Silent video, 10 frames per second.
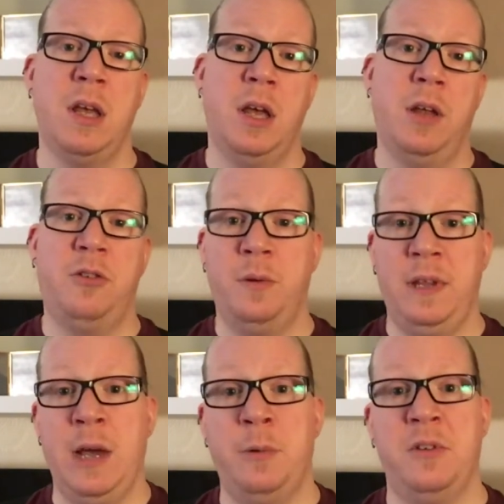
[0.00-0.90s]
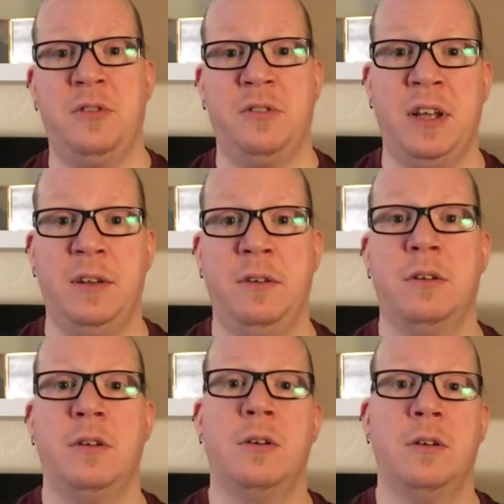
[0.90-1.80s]
Until the eldest son
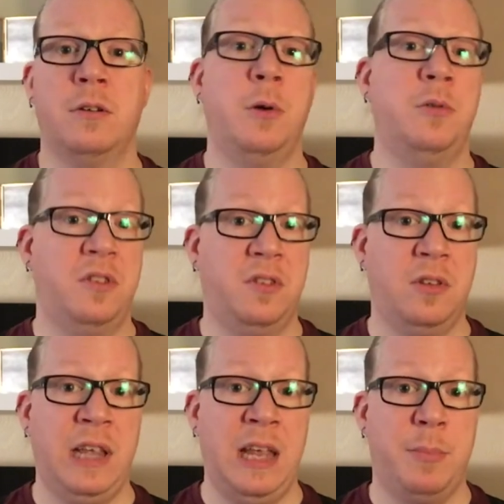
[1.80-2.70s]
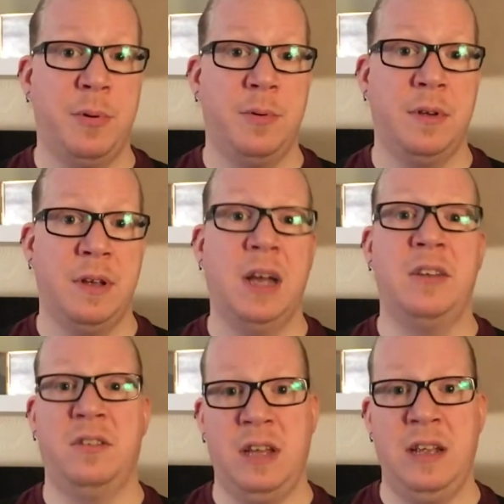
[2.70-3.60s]
goes to sleep and
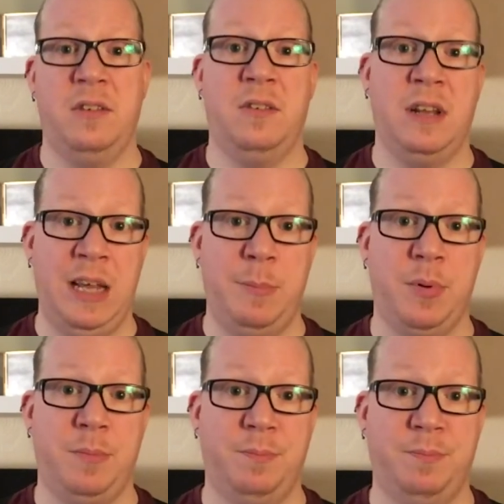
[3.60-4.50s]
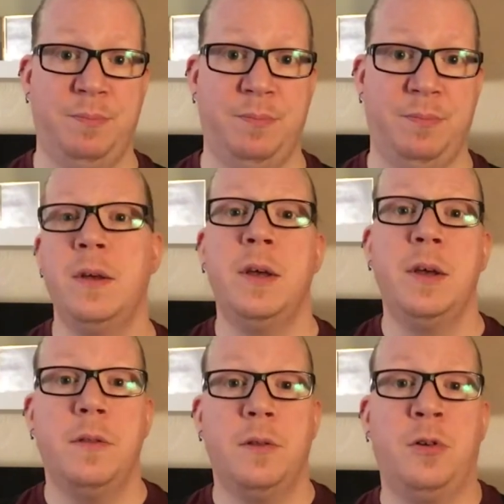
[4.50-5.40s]
stays asleep.
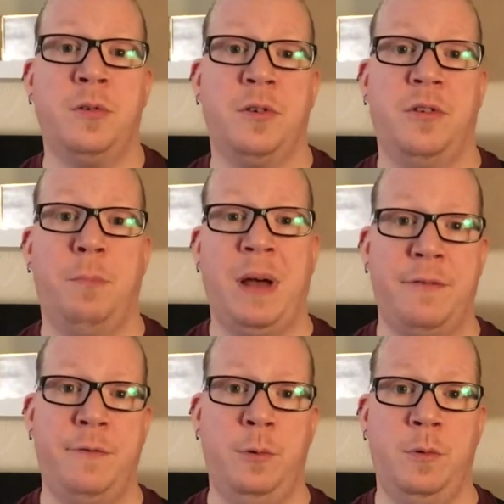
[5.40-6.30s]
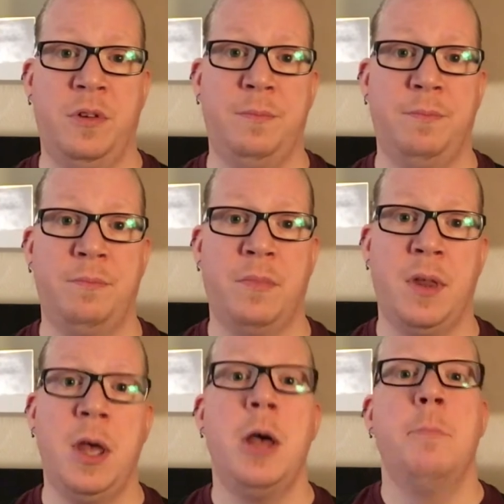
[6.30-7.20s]
The doctors are baffled,
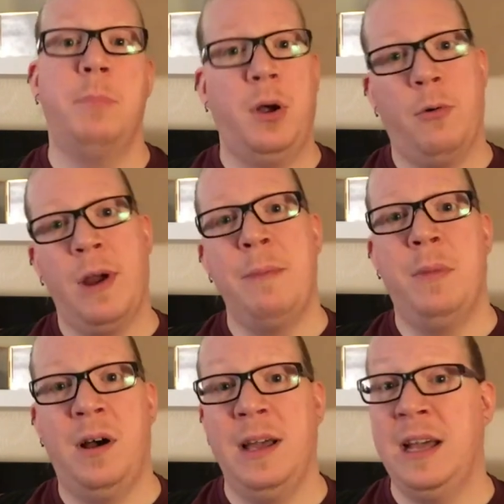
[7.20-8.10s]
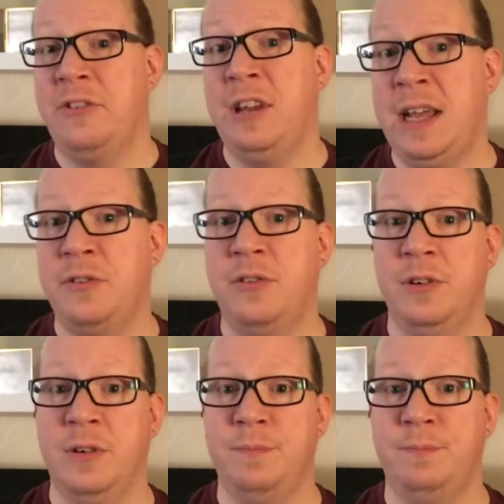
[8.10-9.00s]
but Grandma has an answer.